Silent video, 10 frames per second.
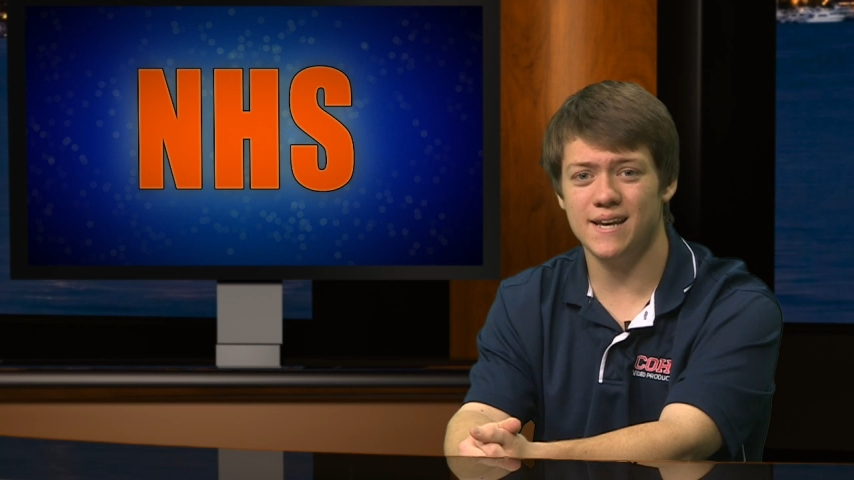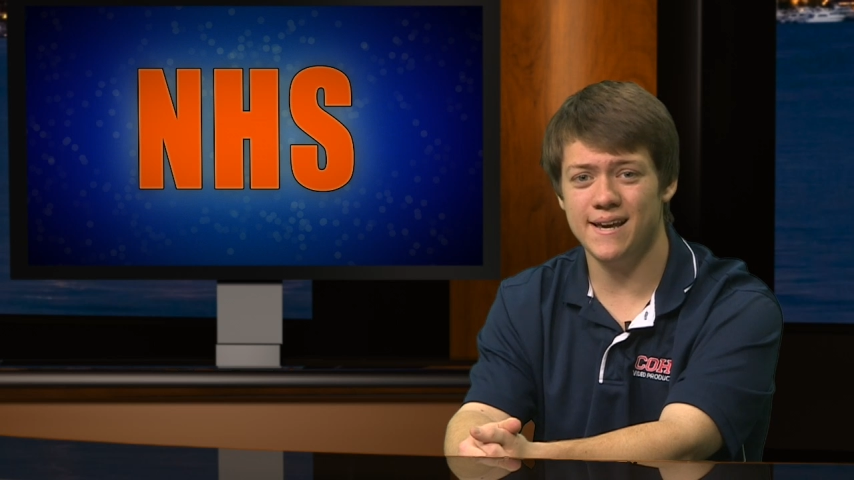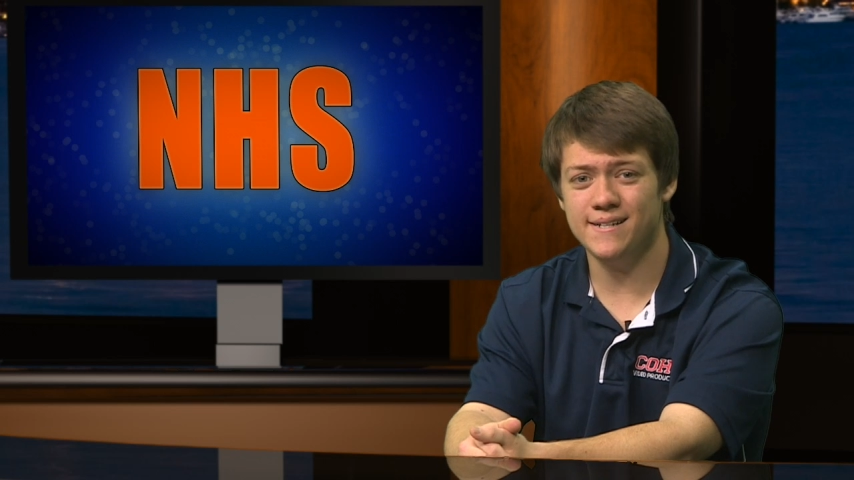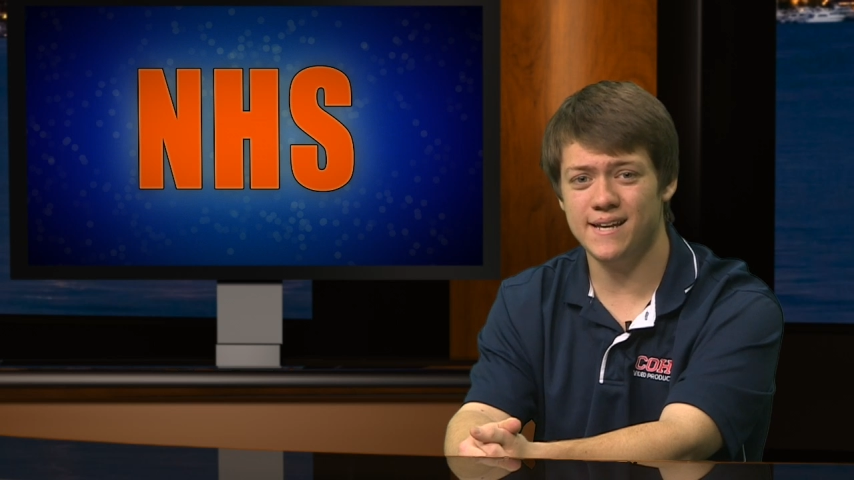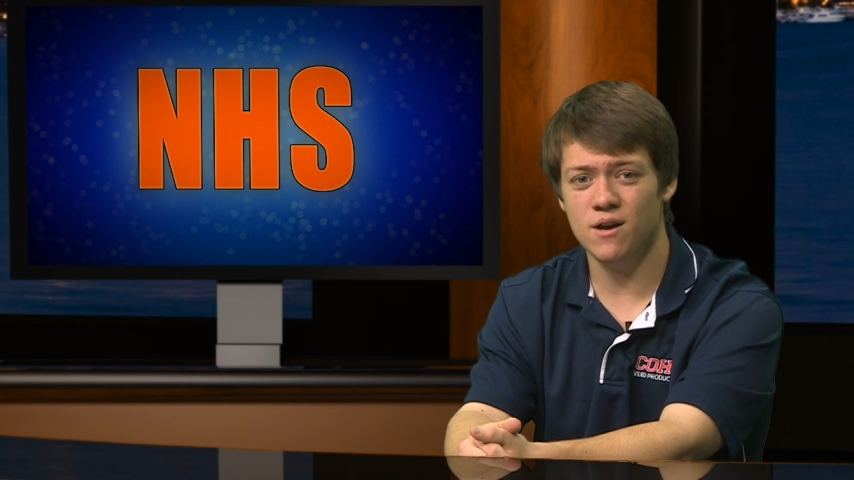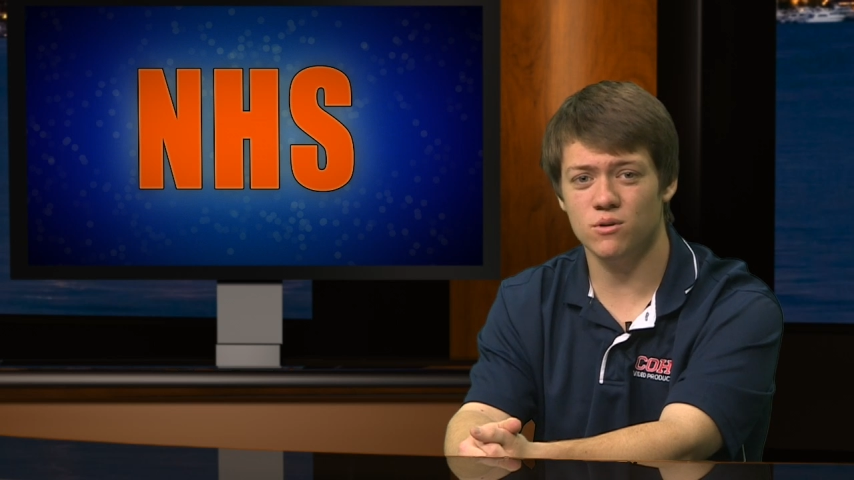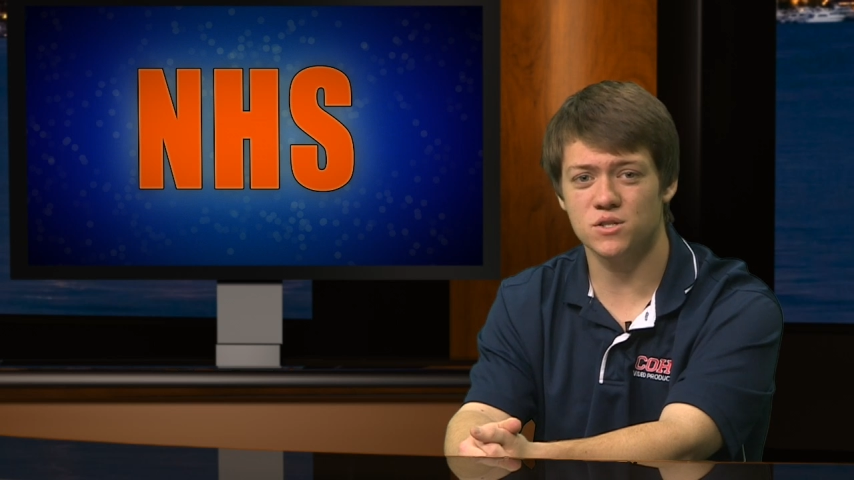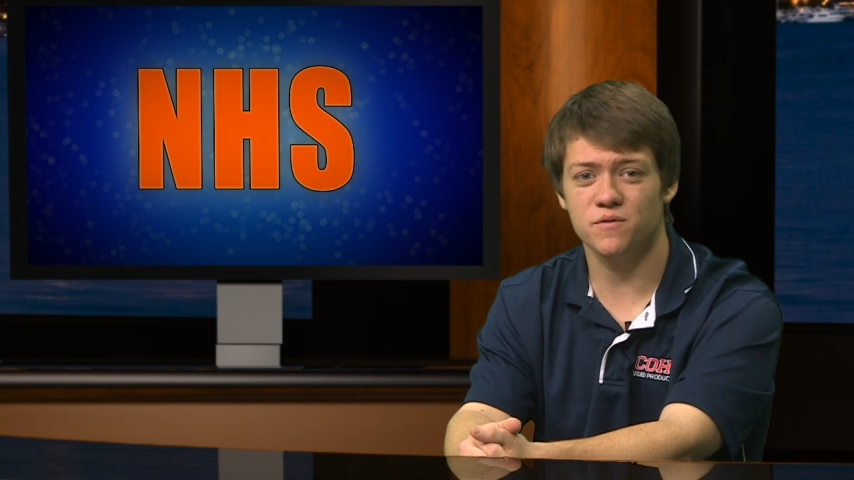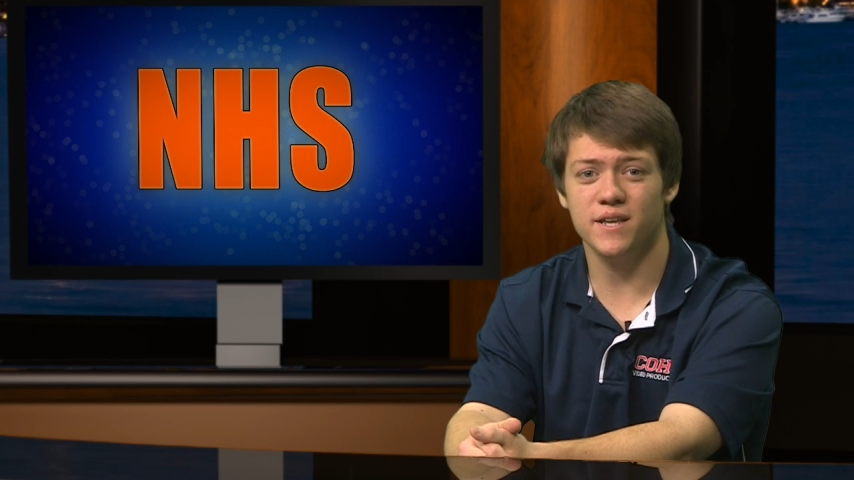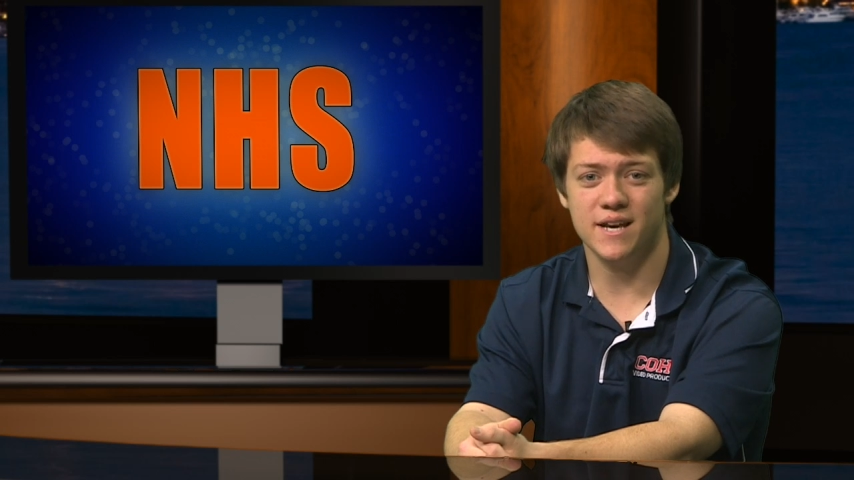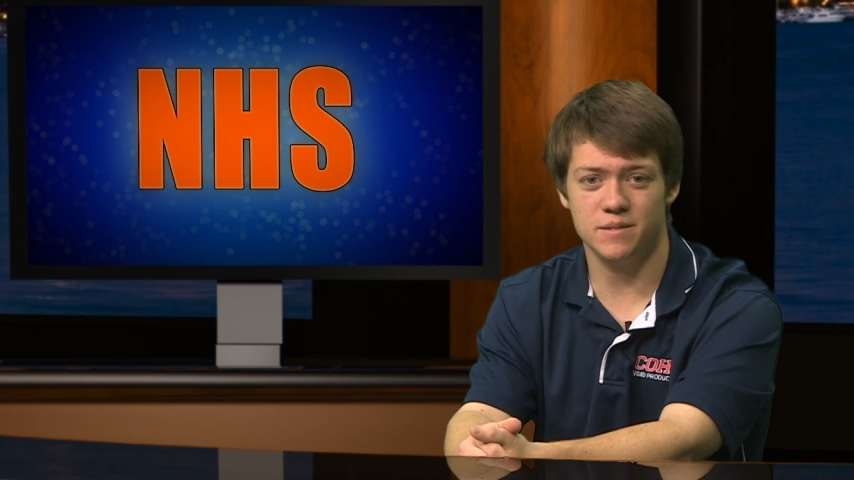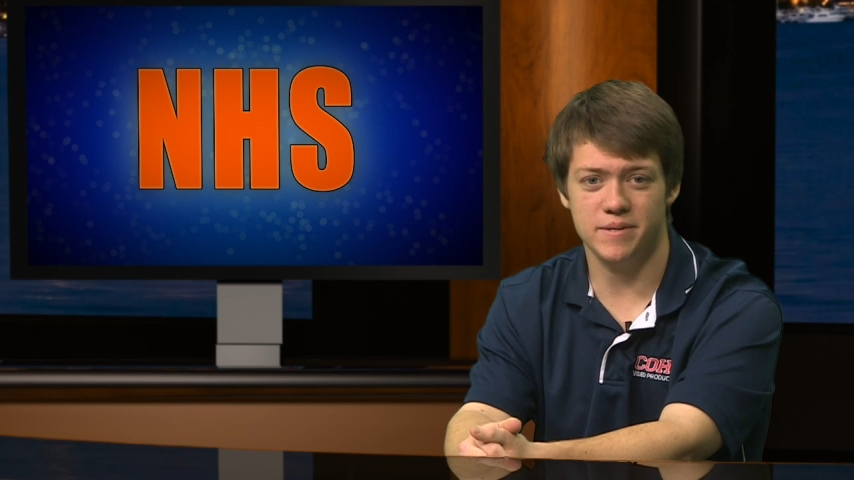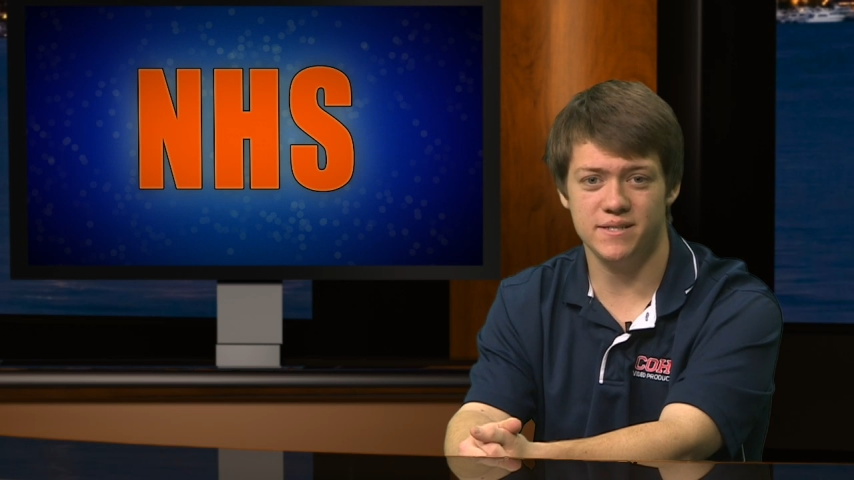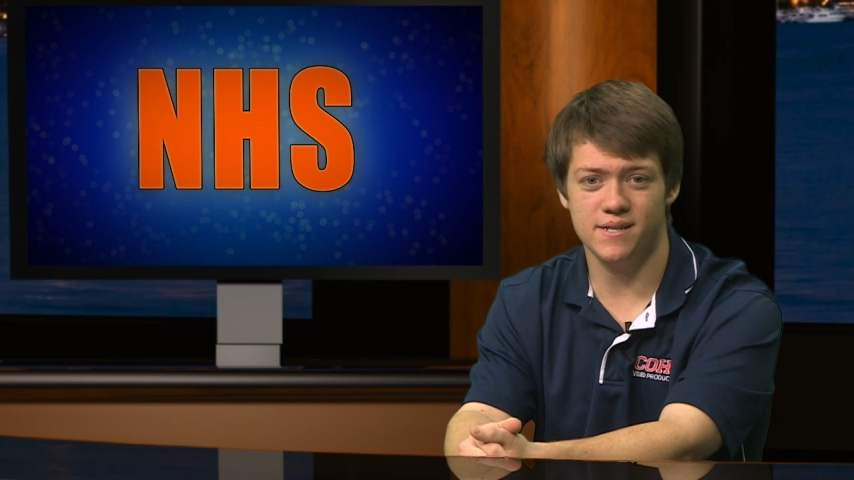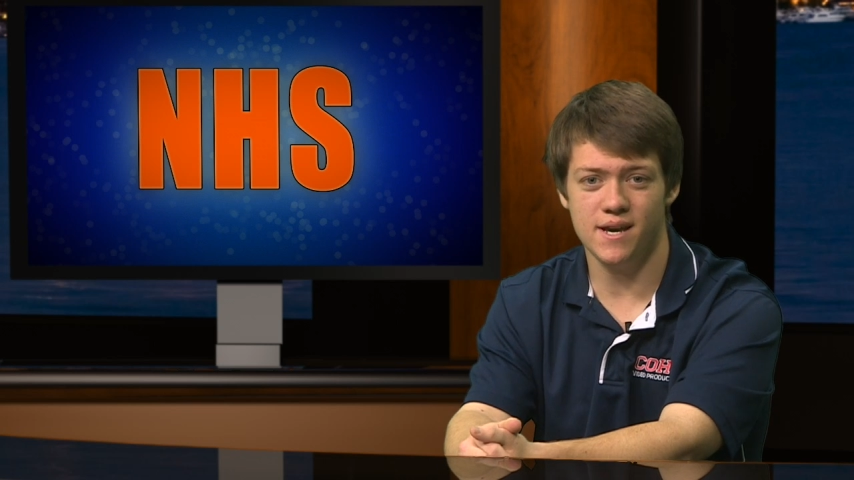and towels for the
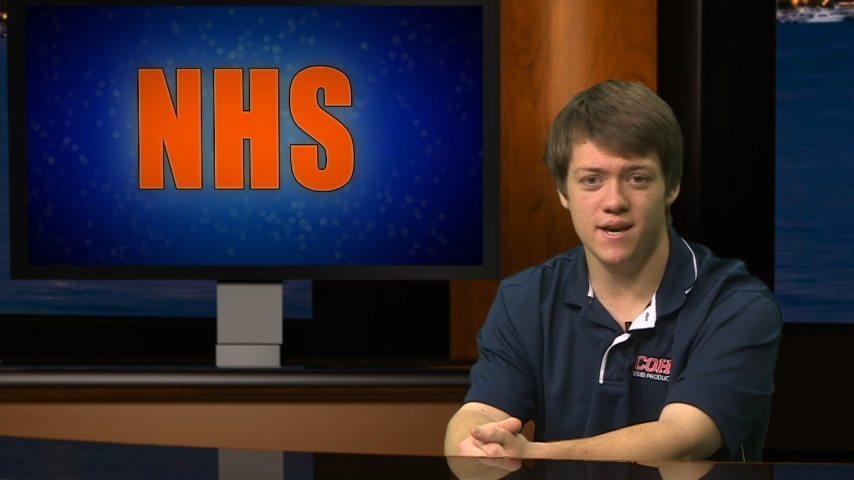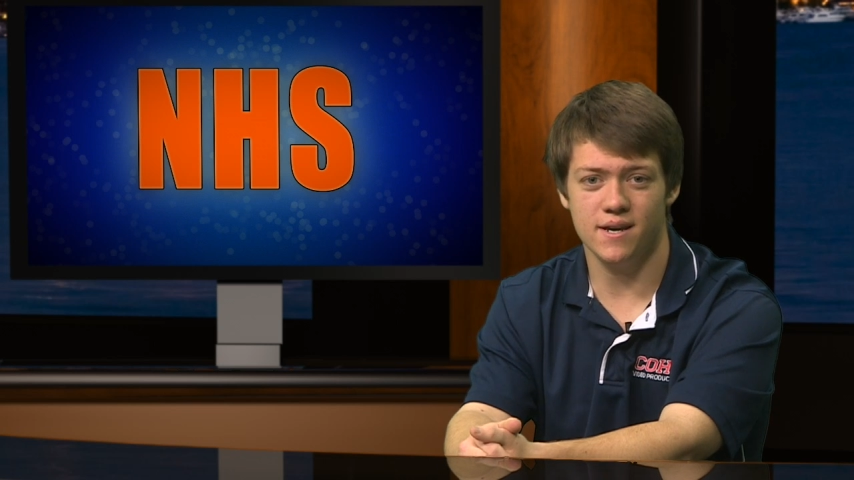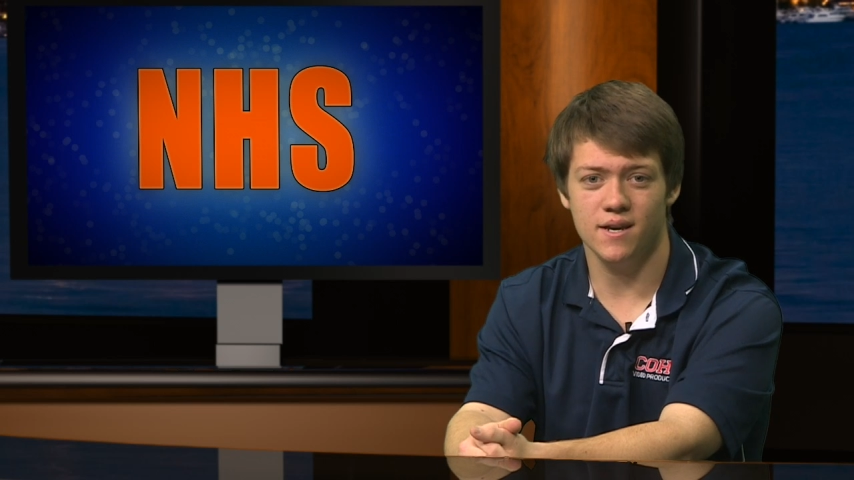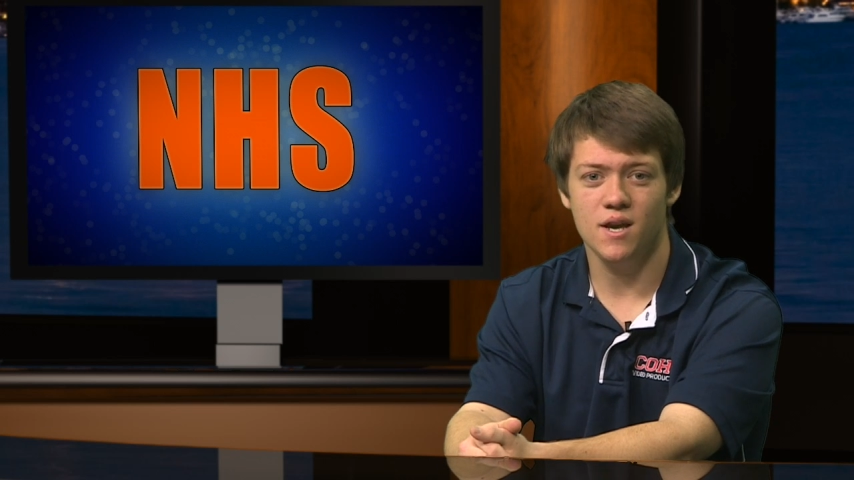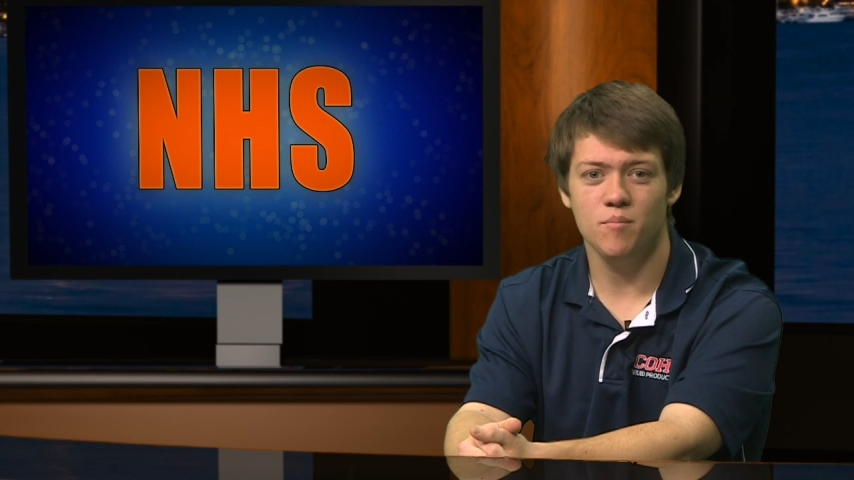SPCA.